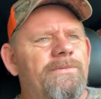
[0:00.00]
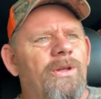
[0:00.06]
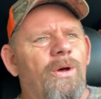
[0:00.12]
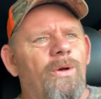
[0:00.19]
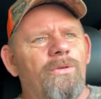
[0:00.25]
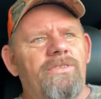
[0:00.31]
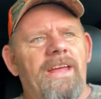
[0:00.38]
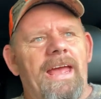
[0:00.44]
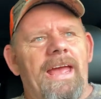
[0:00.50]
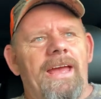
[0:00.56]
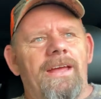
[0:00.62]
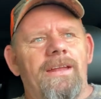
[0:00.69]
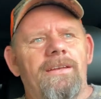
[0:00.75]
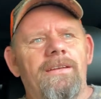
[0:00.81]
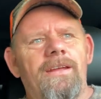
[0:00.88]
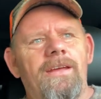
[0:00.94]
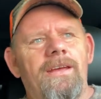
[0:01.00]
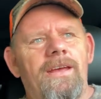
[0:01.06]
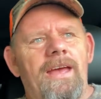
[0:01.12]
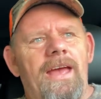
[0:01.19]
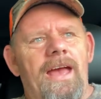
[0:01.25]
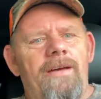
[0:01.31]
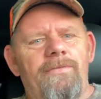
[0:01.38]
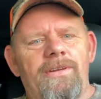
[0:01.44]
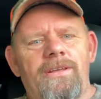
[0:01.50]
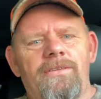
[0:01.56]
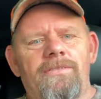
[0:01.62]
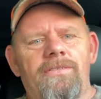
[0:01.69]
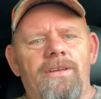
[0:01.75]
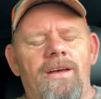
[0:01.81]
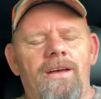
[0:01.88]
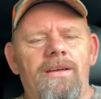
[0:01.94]
old Dan having
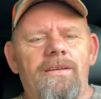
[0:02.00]
his